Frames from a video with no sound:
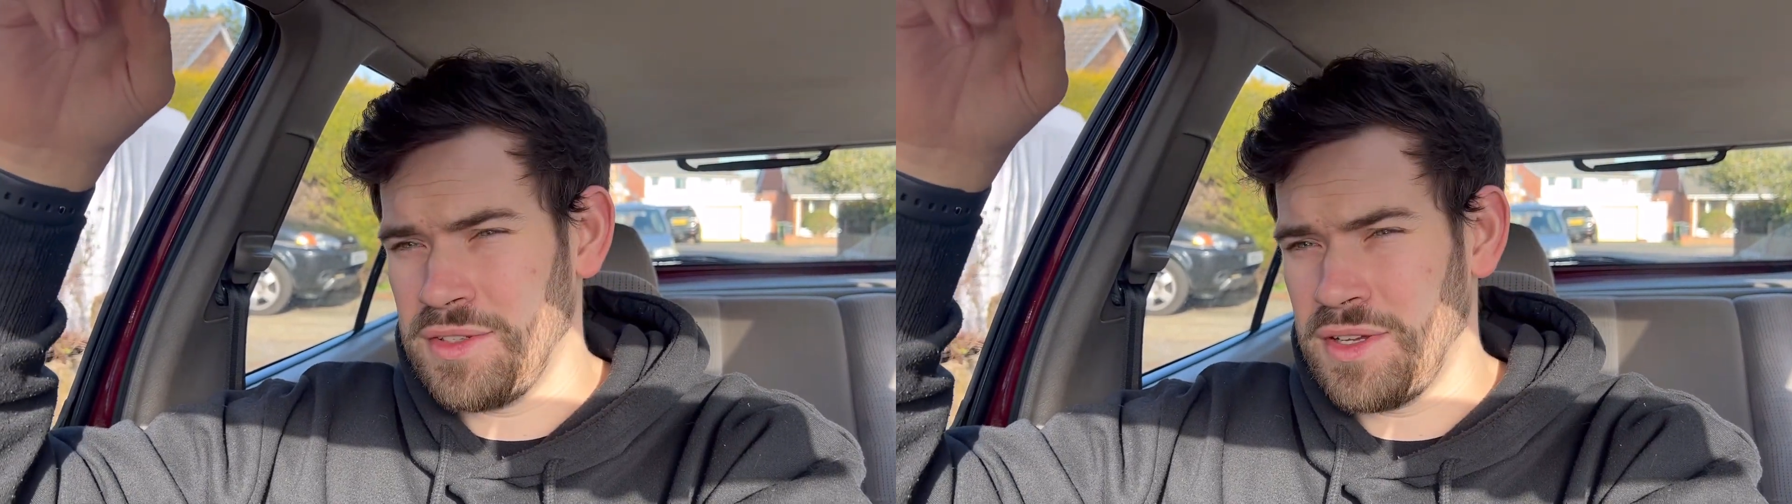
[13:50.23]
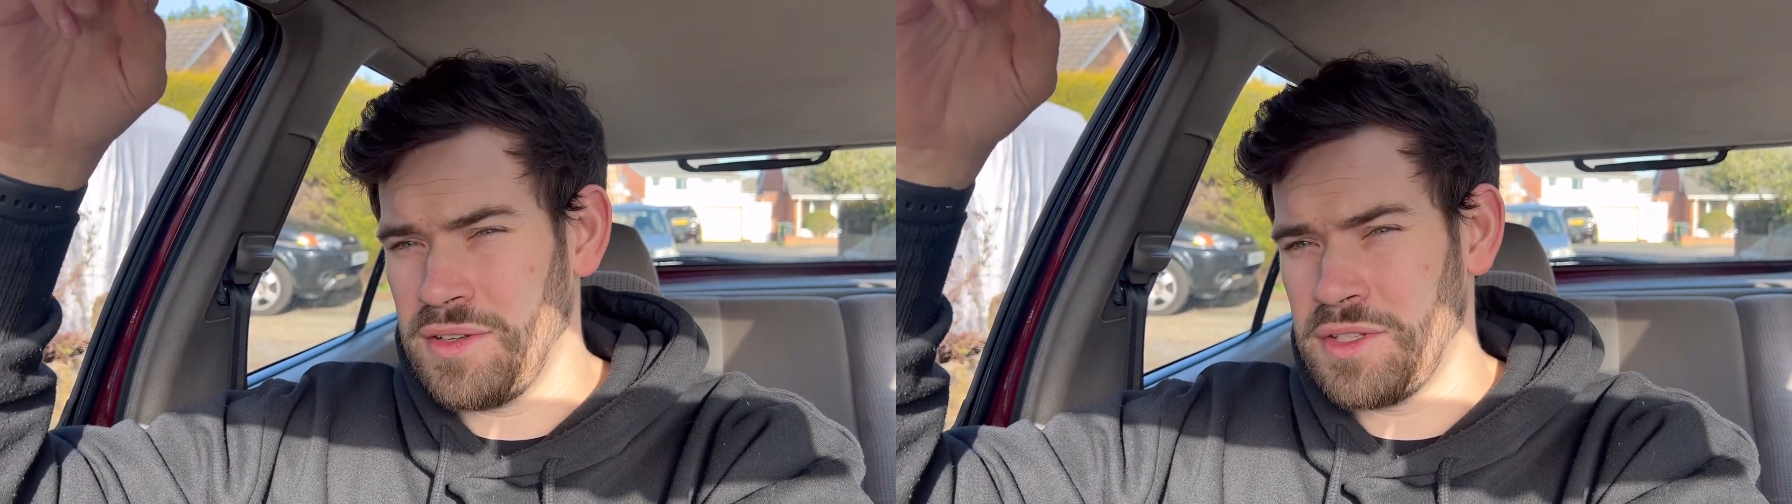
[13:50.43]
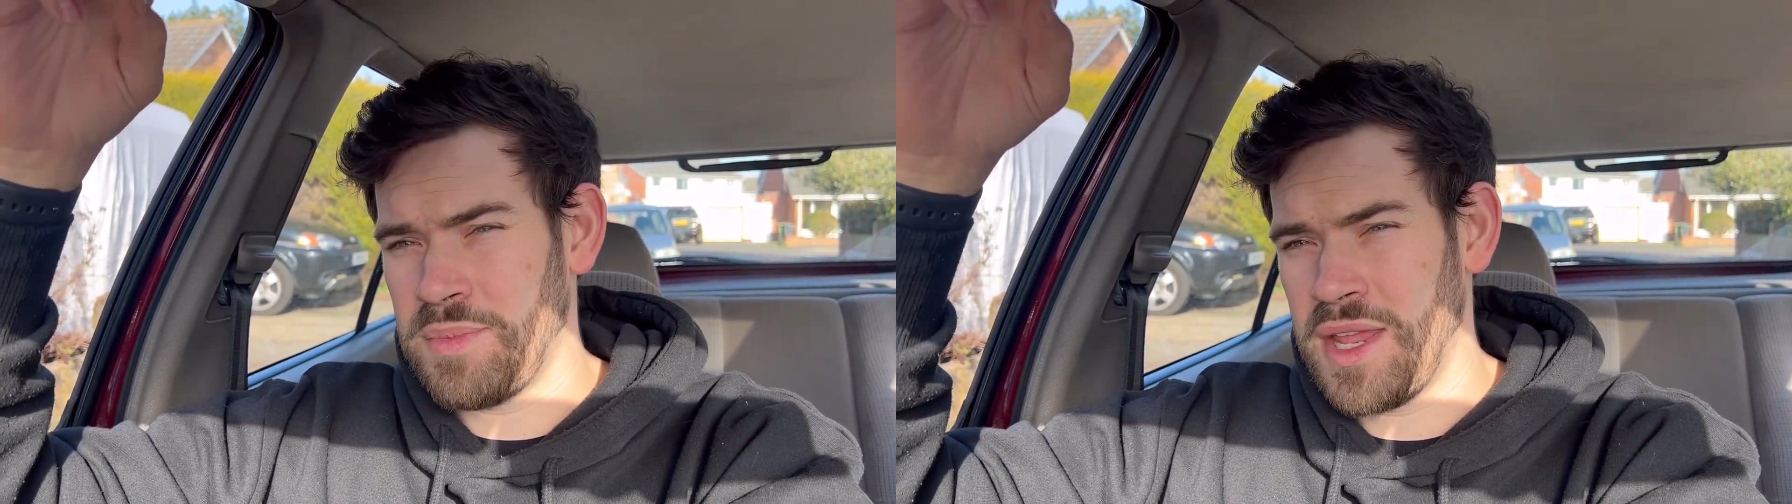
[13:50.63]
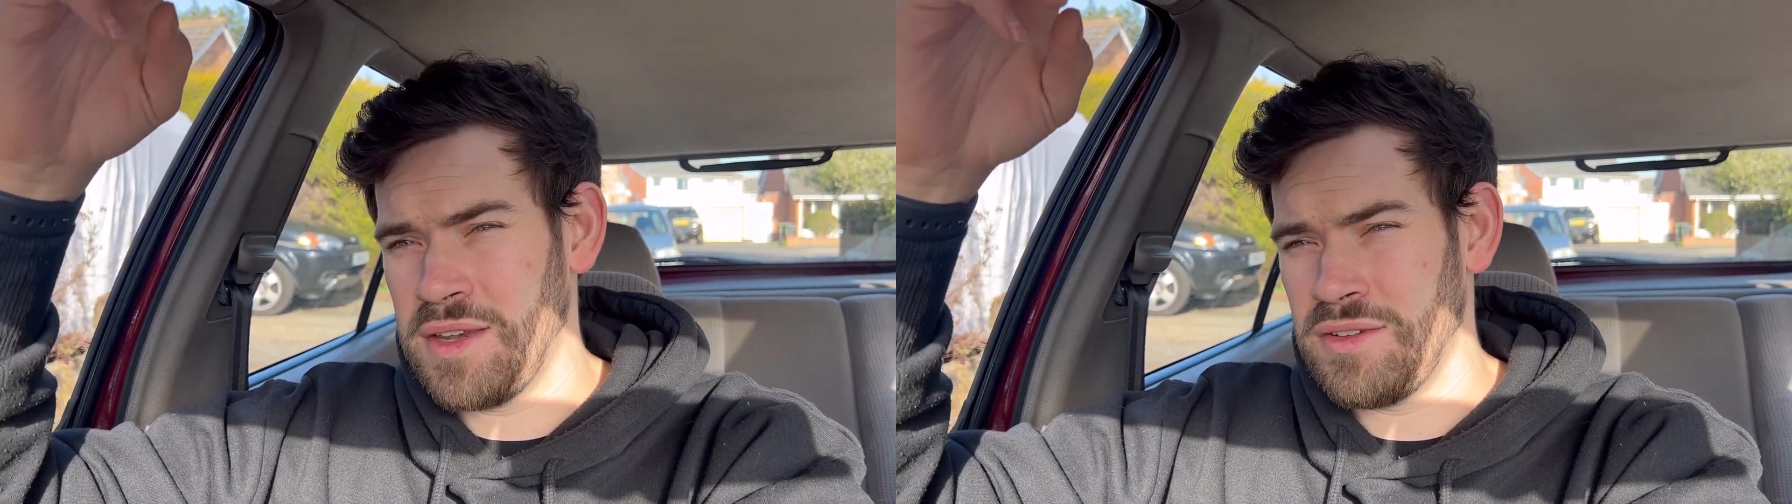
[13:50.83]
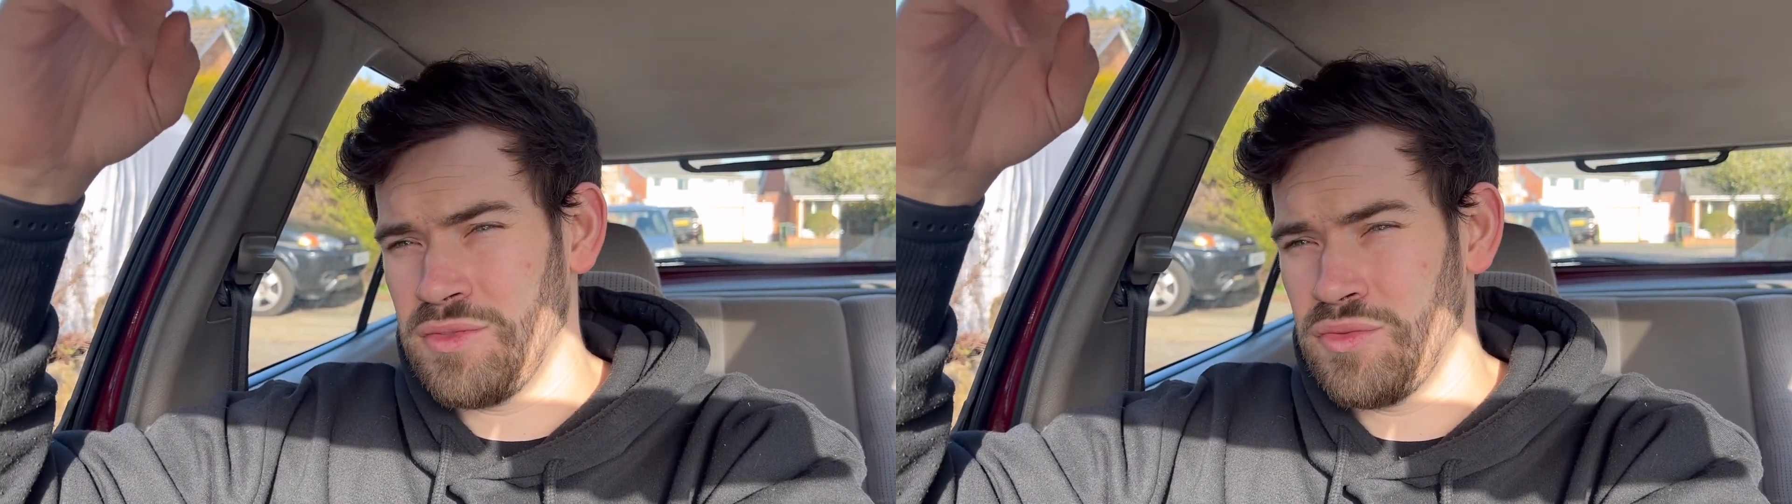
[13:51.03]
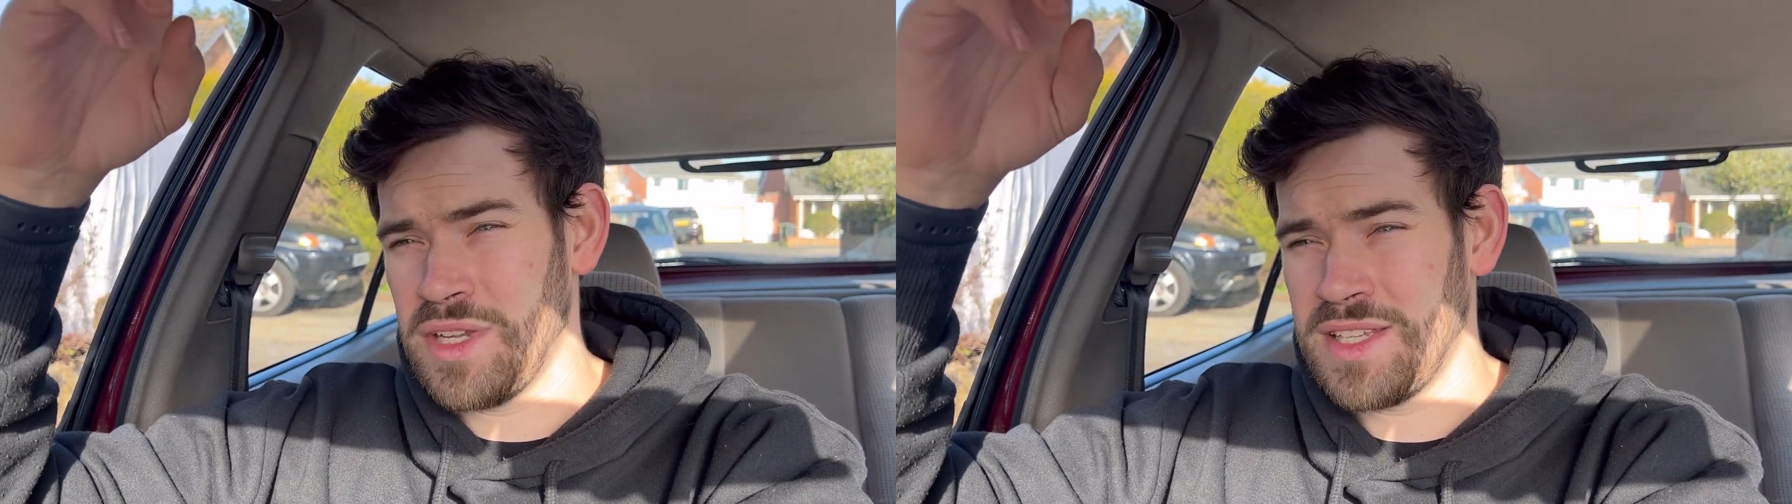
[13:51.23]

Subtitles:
I spent all day